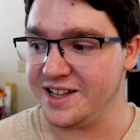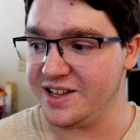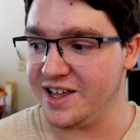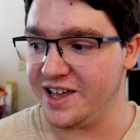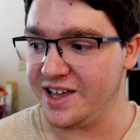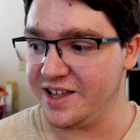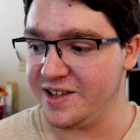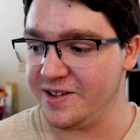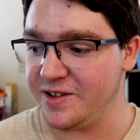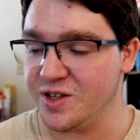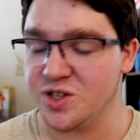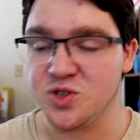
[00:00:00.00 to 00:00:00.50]

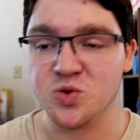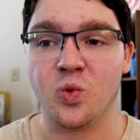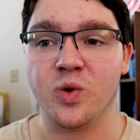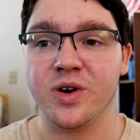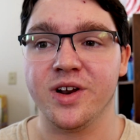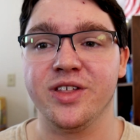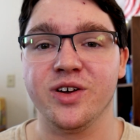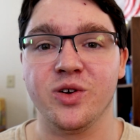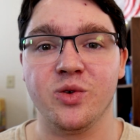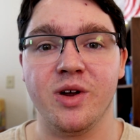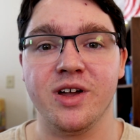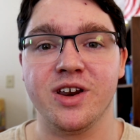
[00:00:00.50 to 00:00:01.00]
it's one of
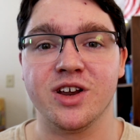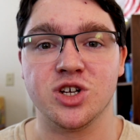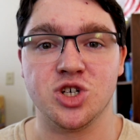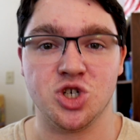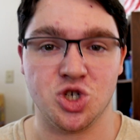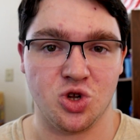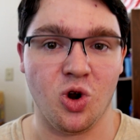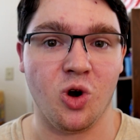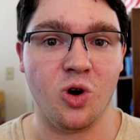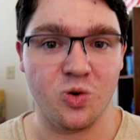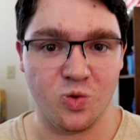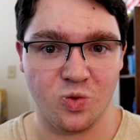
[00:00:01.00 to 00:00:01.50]
the greatest
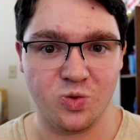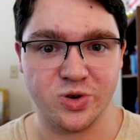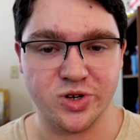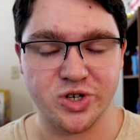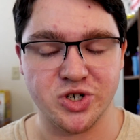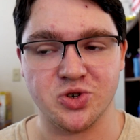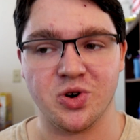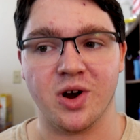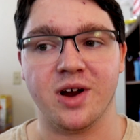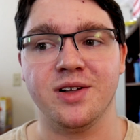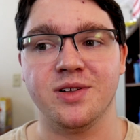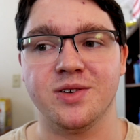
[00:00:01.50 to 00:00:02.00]
Star Wars
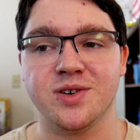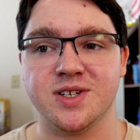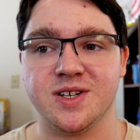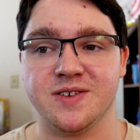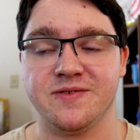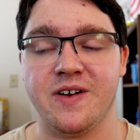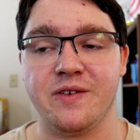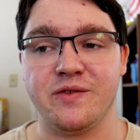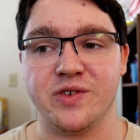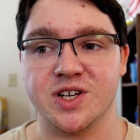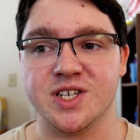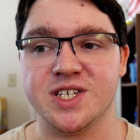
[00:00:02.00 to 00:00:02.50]
trailers I've
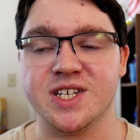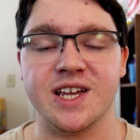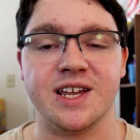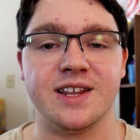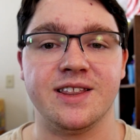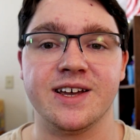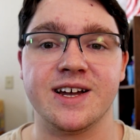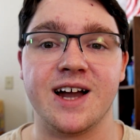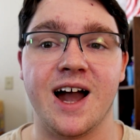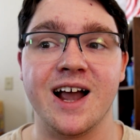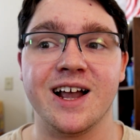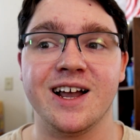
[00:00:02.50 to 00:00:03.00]
ever seen.
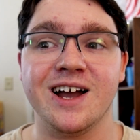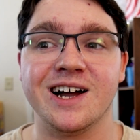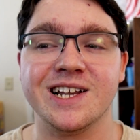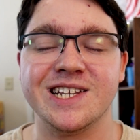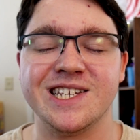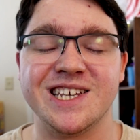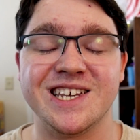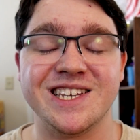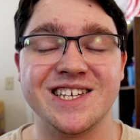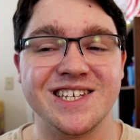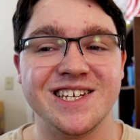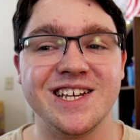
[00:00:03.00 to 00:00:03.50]
Like, I got
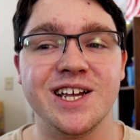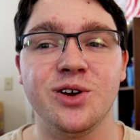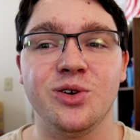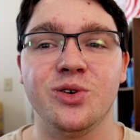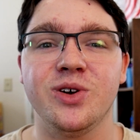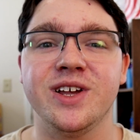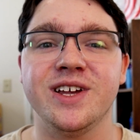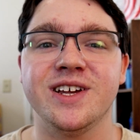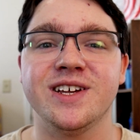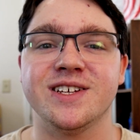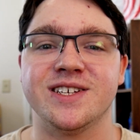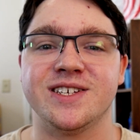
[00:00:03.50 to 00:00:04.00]

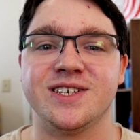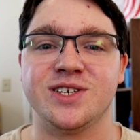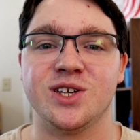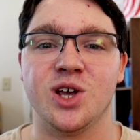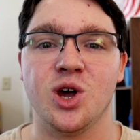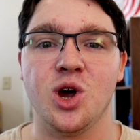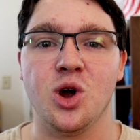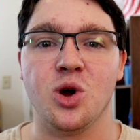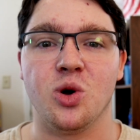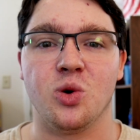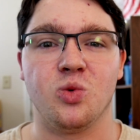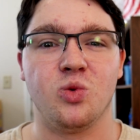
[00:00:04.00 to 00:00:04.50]
serious
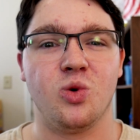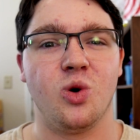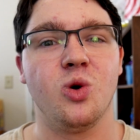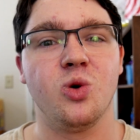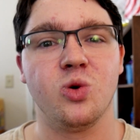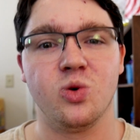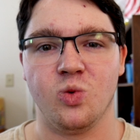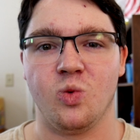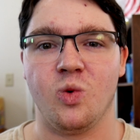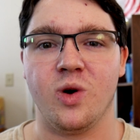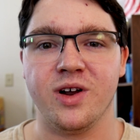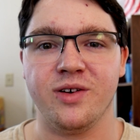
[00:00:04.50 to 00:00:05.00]
Rogue
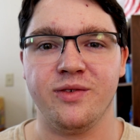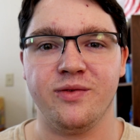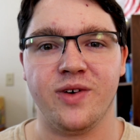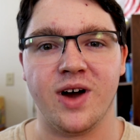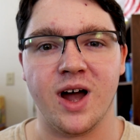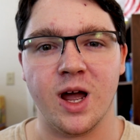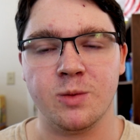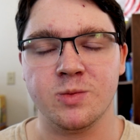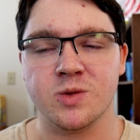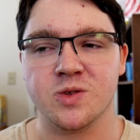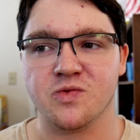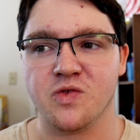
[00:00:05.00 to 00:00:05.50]
One
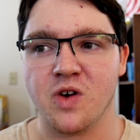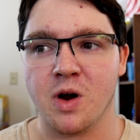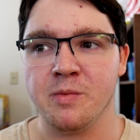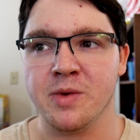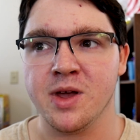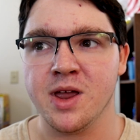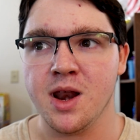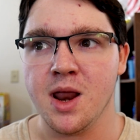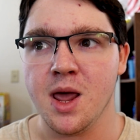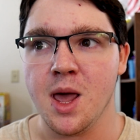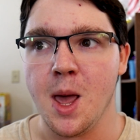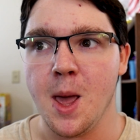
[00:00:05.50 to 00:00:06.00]
vibes from
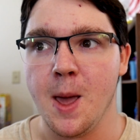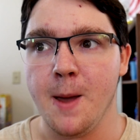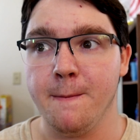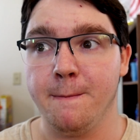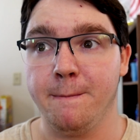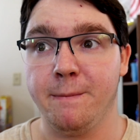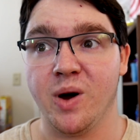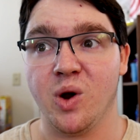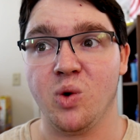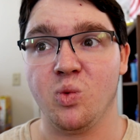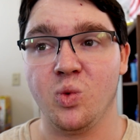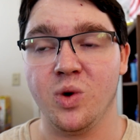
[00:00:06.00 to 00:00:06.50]
it,
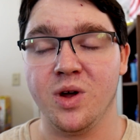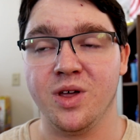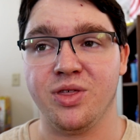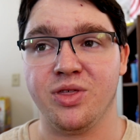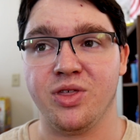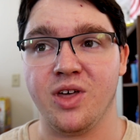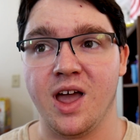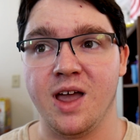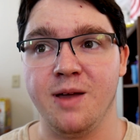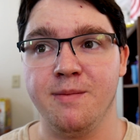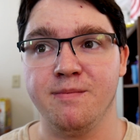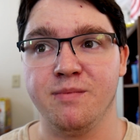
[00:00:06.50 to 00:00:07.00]
but with
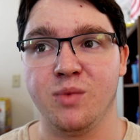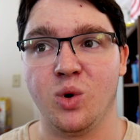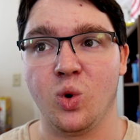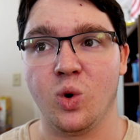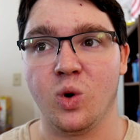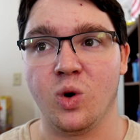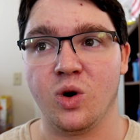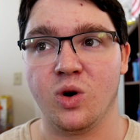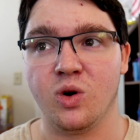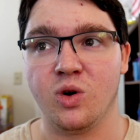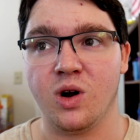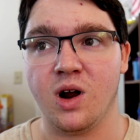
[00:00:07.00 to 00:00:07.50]
a
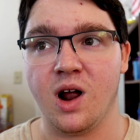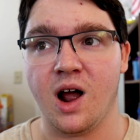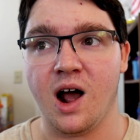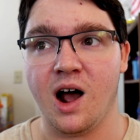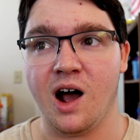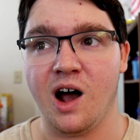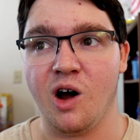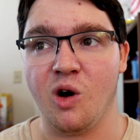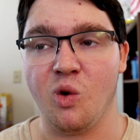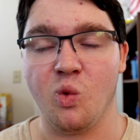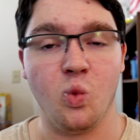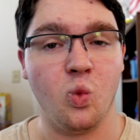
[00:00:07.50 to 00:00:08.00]
more
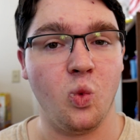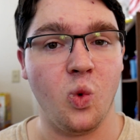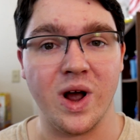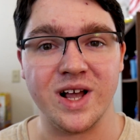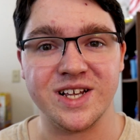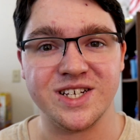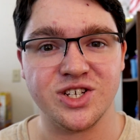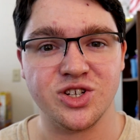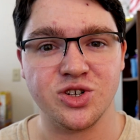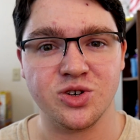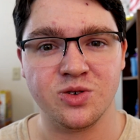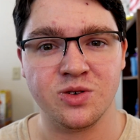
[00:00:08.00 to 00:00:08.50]

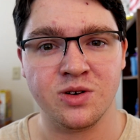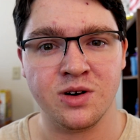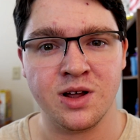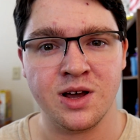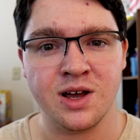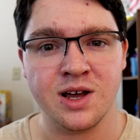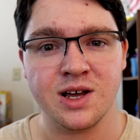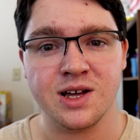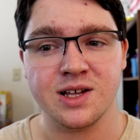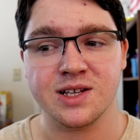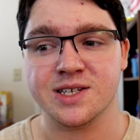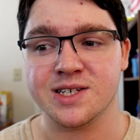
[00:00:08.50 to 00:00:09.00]
Western
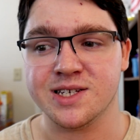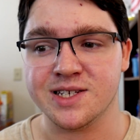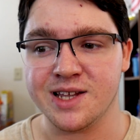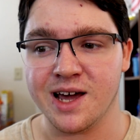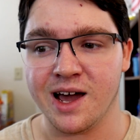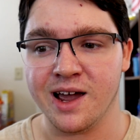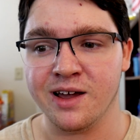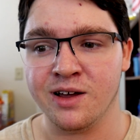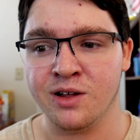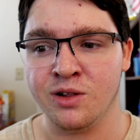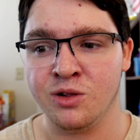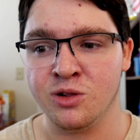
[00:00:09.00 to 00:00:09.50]

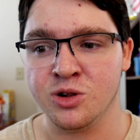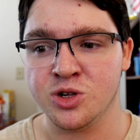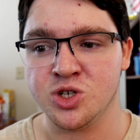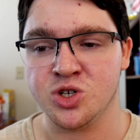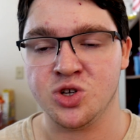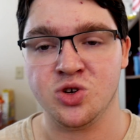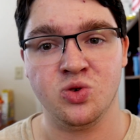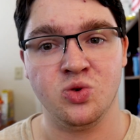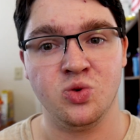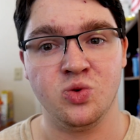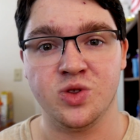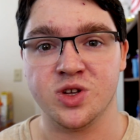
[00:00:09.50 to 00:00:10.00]
style
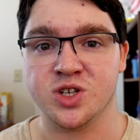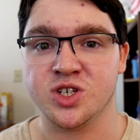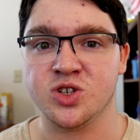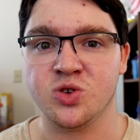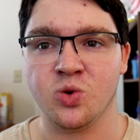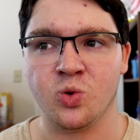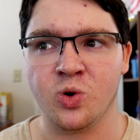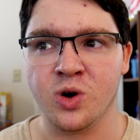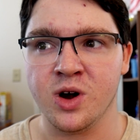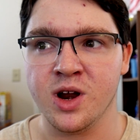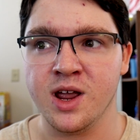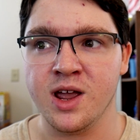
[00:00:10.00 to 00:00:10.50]
to the
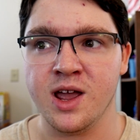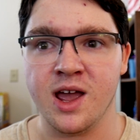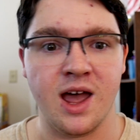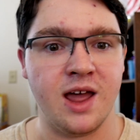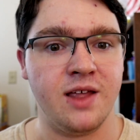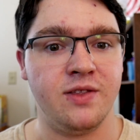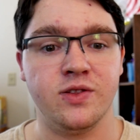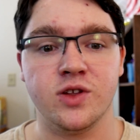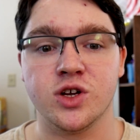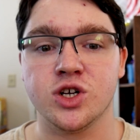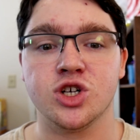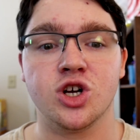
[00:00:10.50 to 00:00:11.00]
story
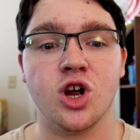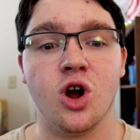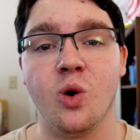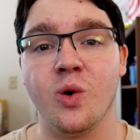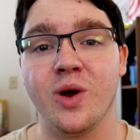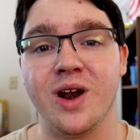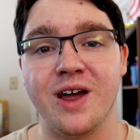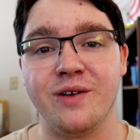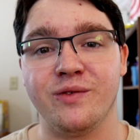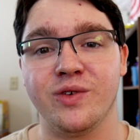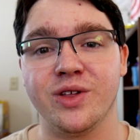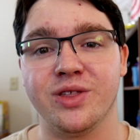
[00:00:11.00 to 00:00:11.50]
and the show
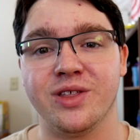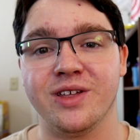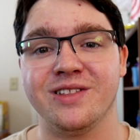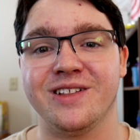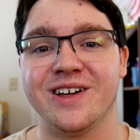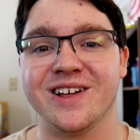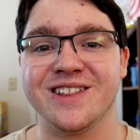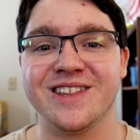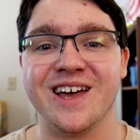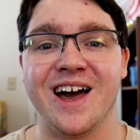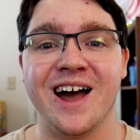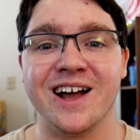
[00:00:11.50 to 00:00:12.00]
and everything
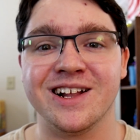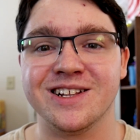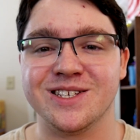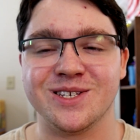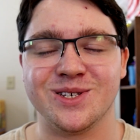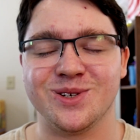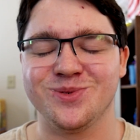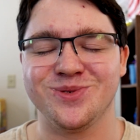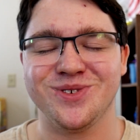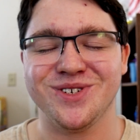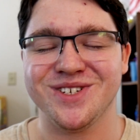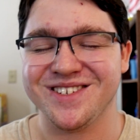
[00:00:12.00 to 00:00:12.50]
like that.
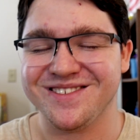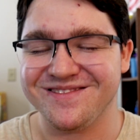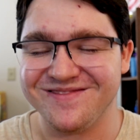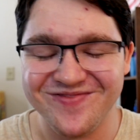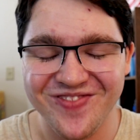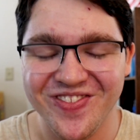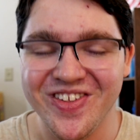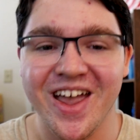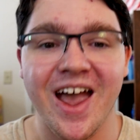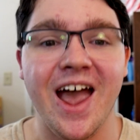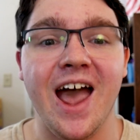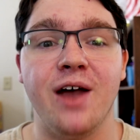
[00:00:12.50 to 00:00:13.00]
So just
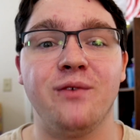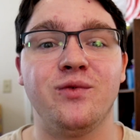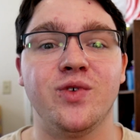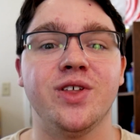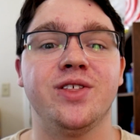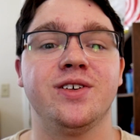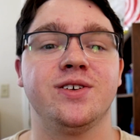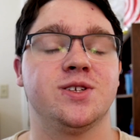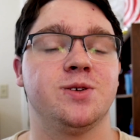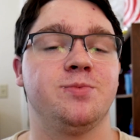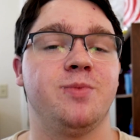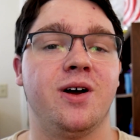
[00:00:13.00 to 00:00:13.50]

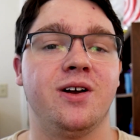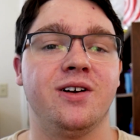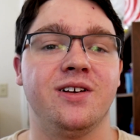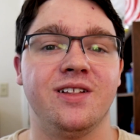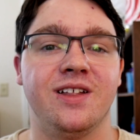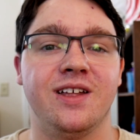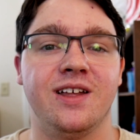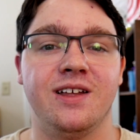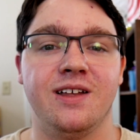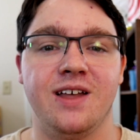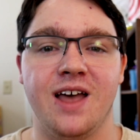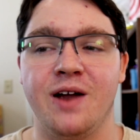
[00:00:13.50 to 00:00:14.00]
everything
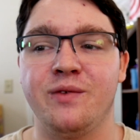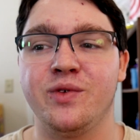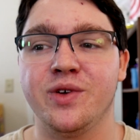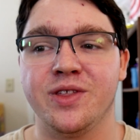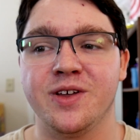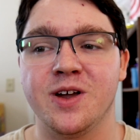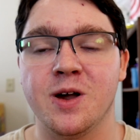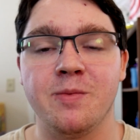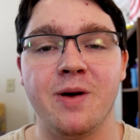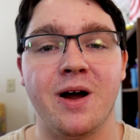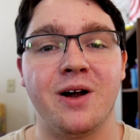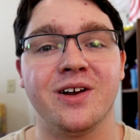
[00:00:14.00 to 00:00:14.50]

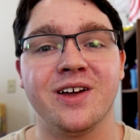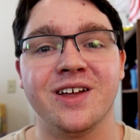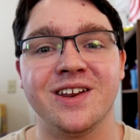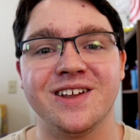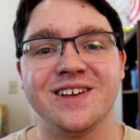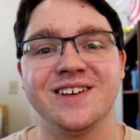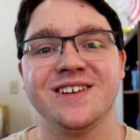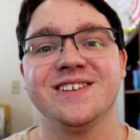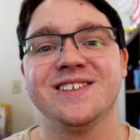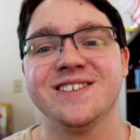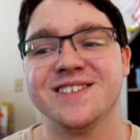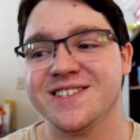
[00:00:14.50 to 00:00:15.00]
about it
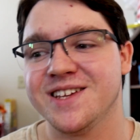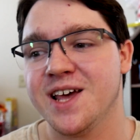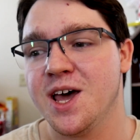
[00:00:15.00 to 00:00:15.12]
is